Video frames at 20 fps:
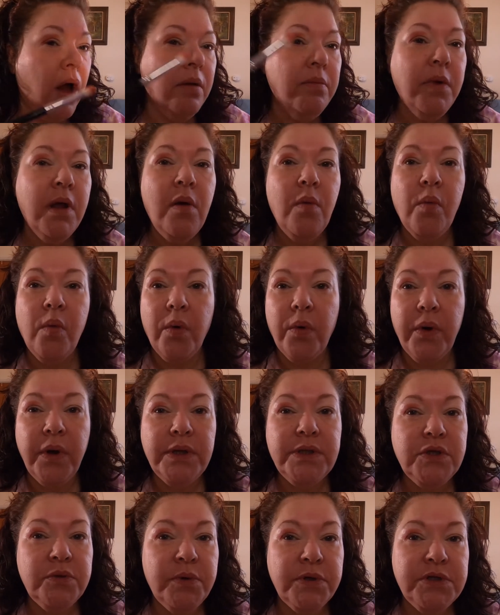I'm not
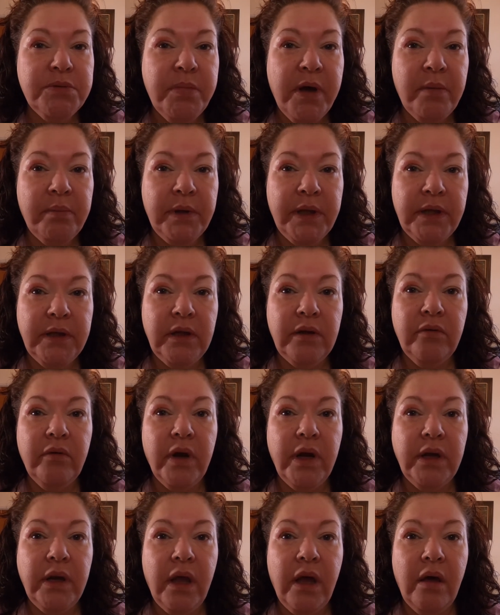worried too much about blending
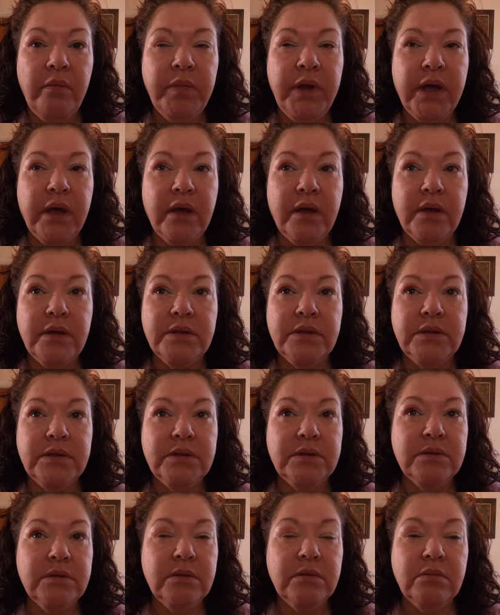right now,
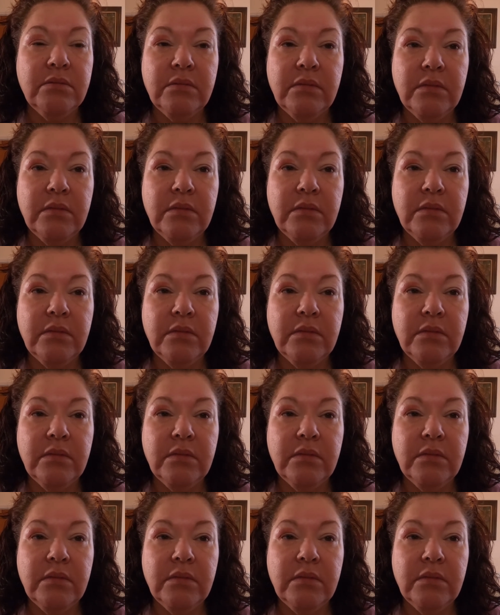because